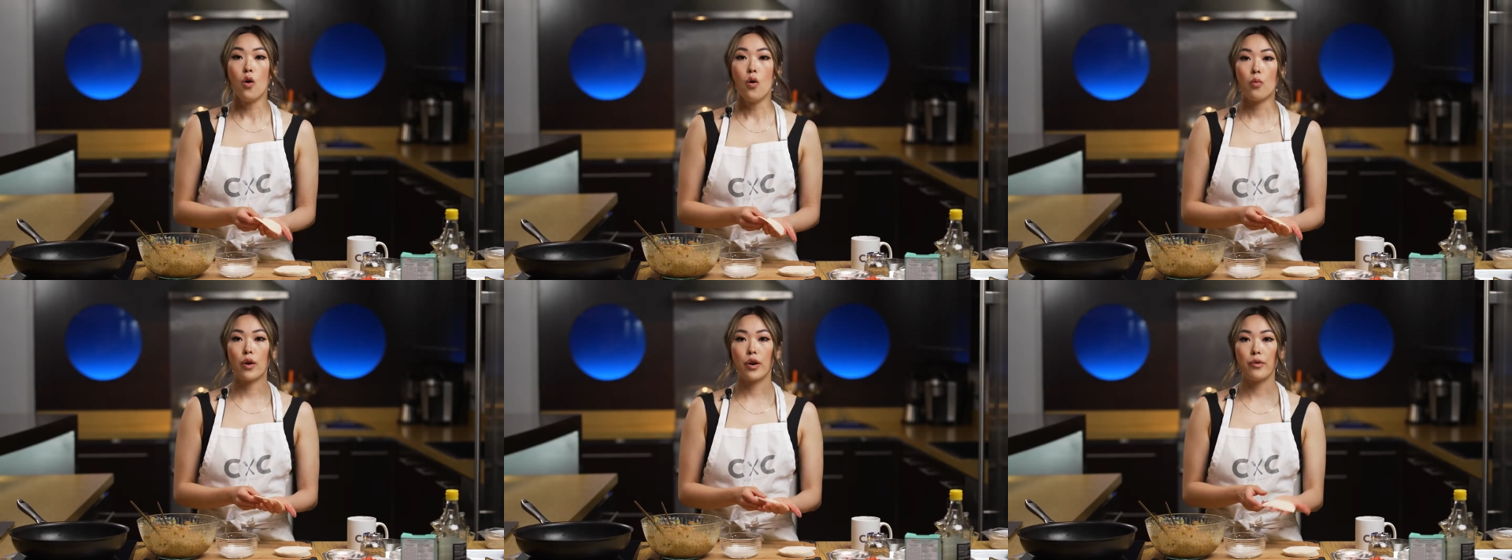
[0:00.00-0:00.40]

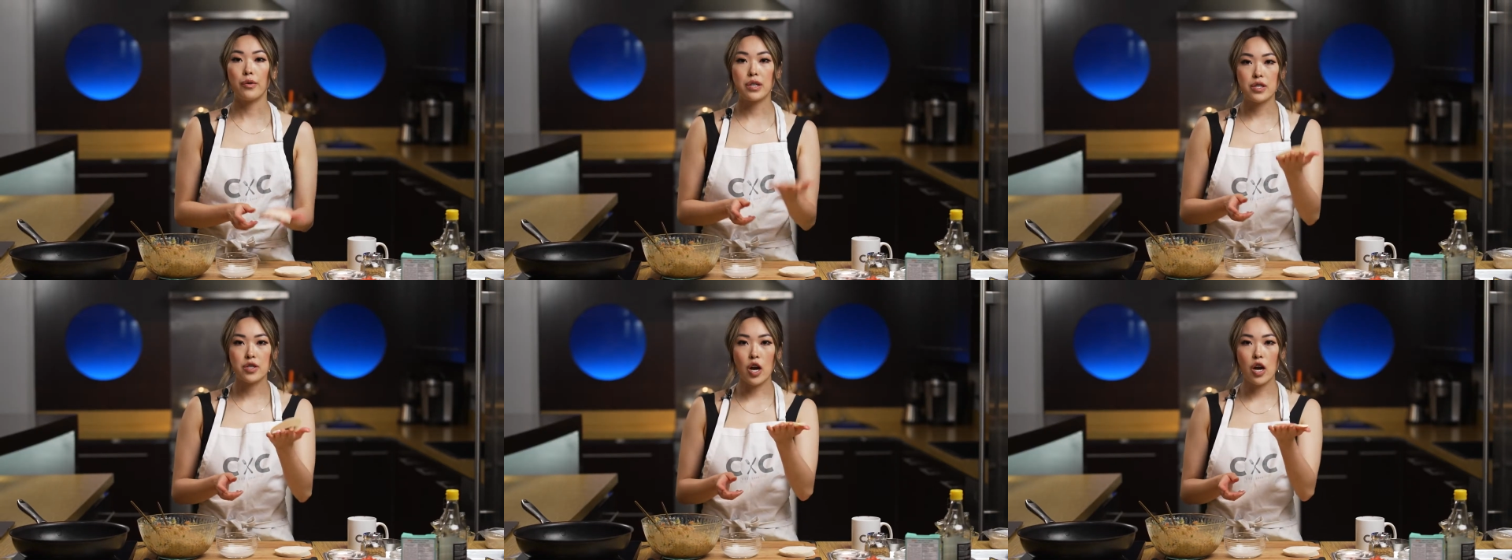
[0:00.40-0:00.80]
We're going
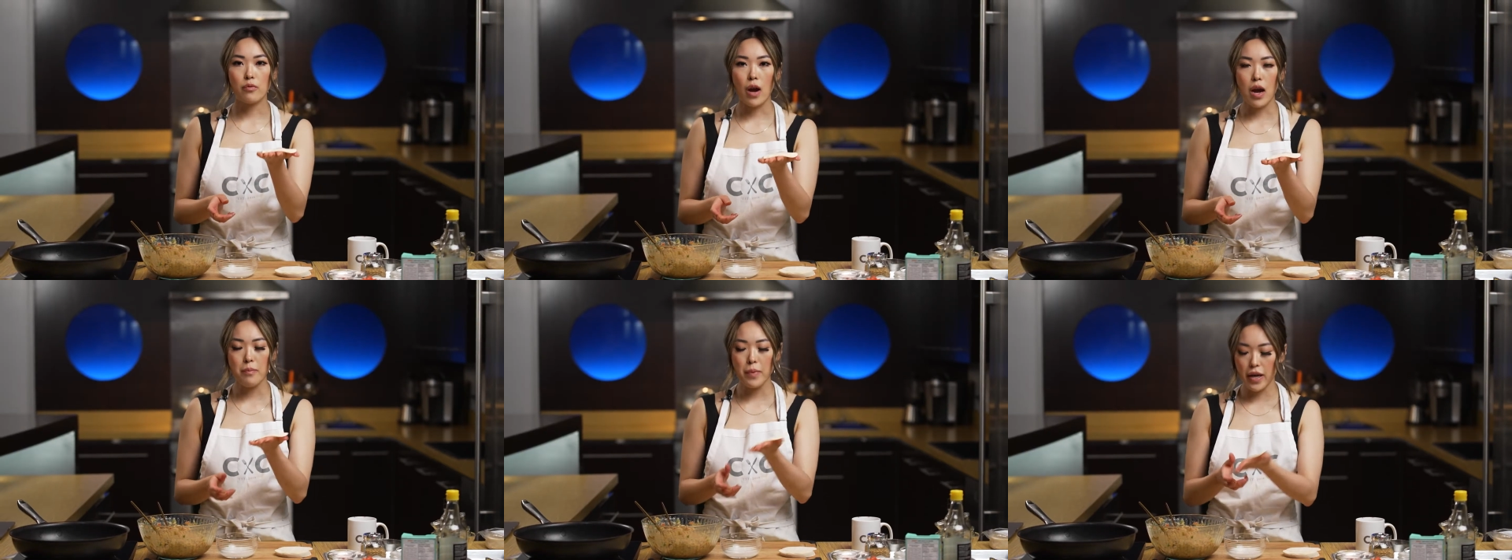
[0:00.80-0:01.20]
to start
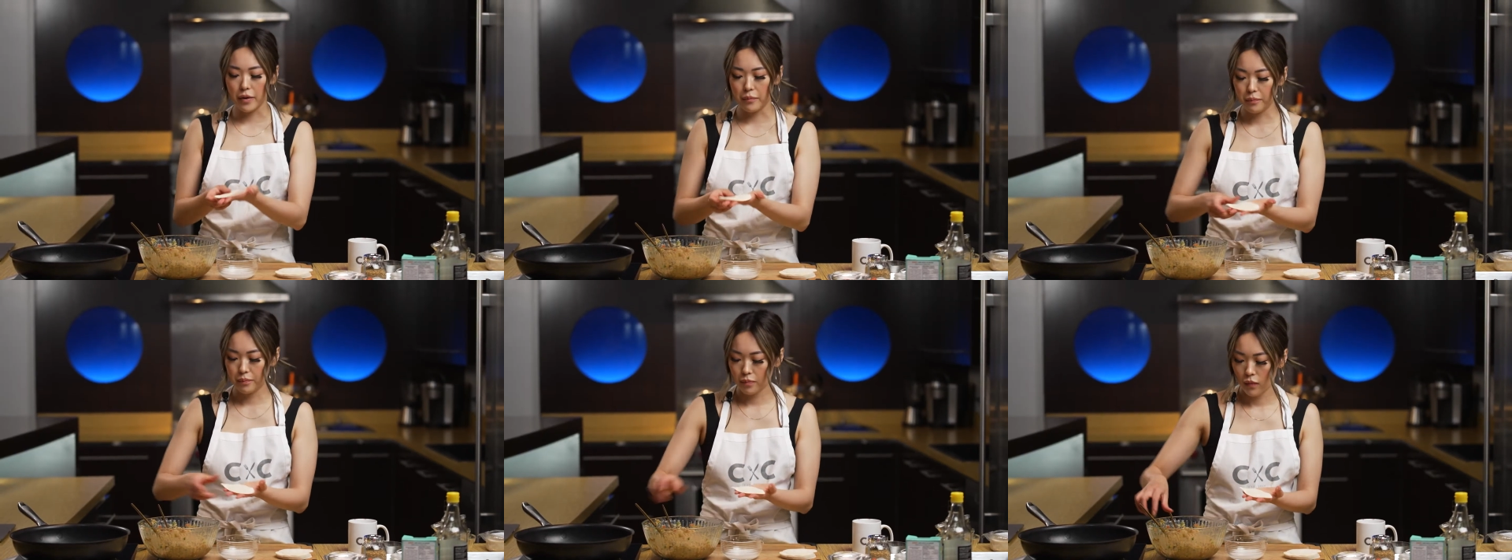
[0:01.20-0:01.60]
wrapping.
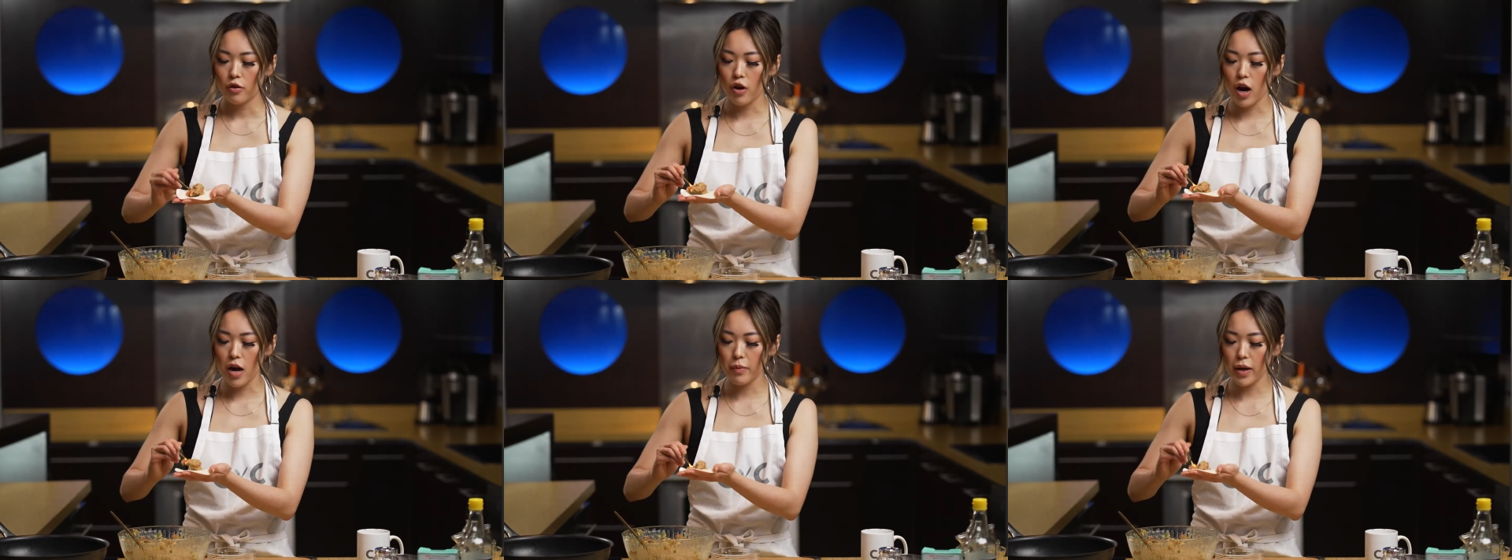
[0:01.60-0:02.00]

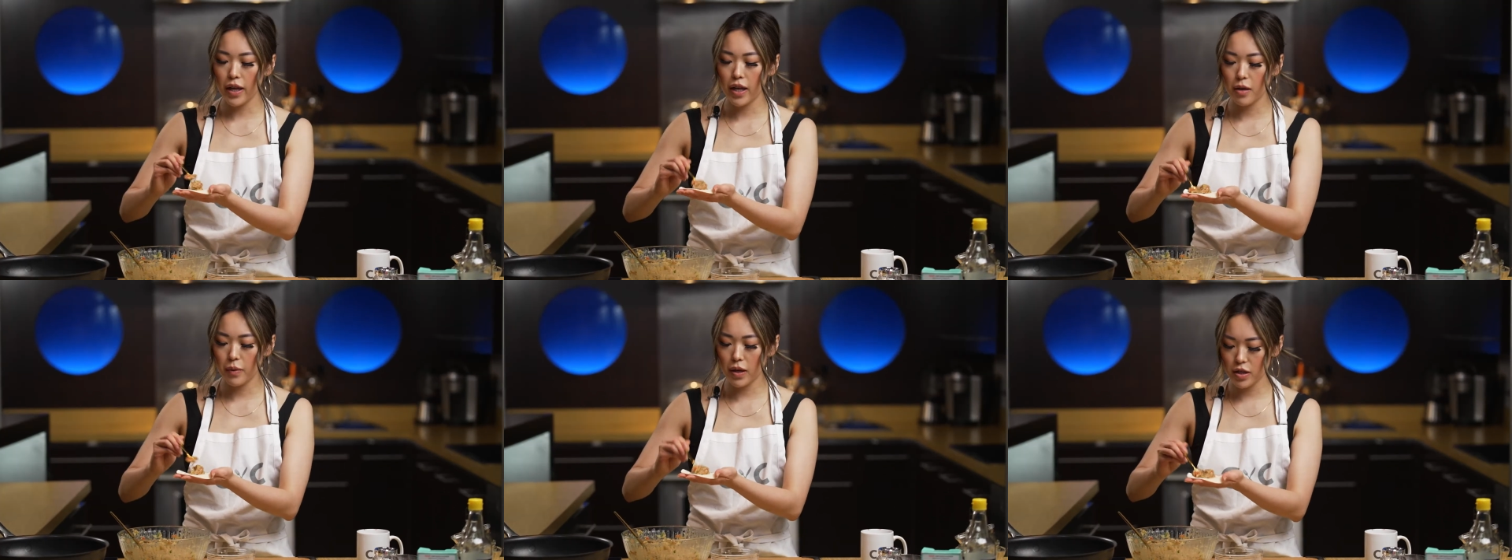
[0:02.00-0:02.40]
Grab a
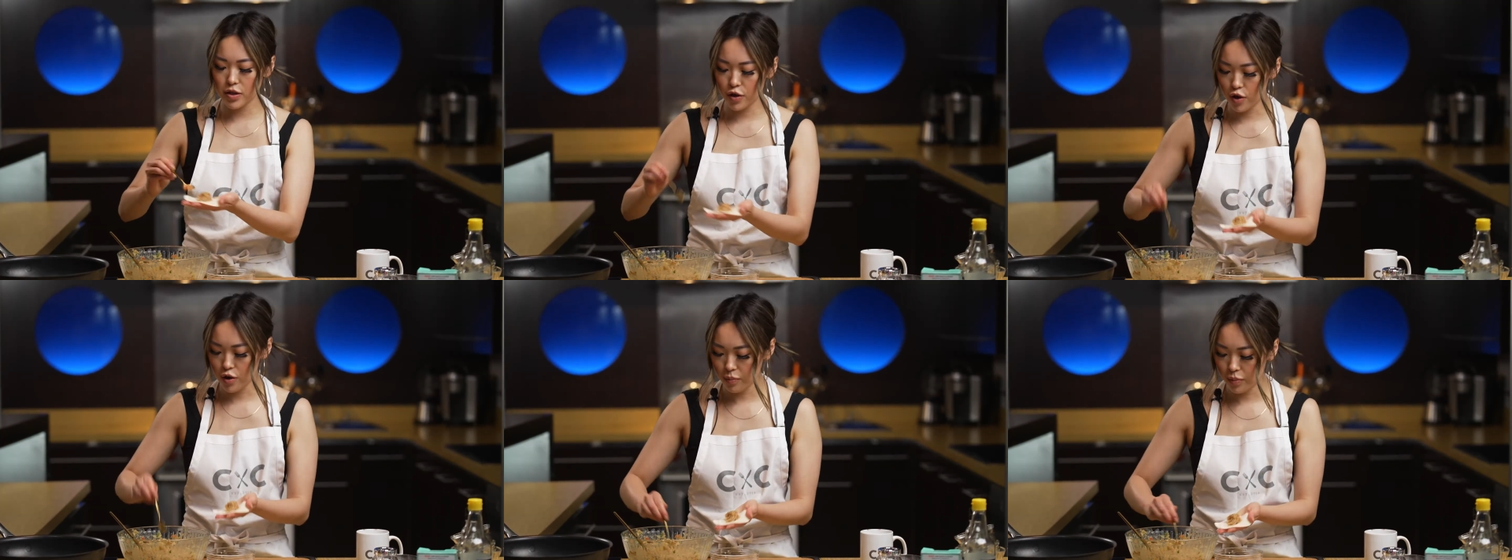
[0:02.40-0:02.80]
heaping
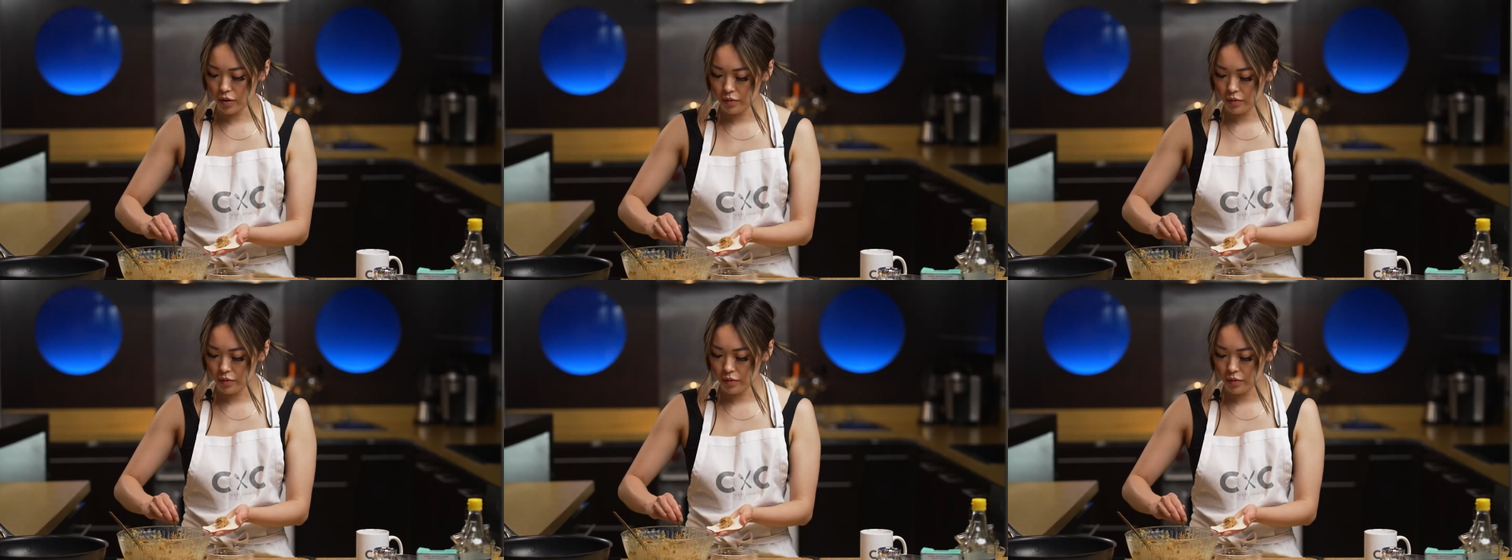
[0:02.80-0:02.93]
scoop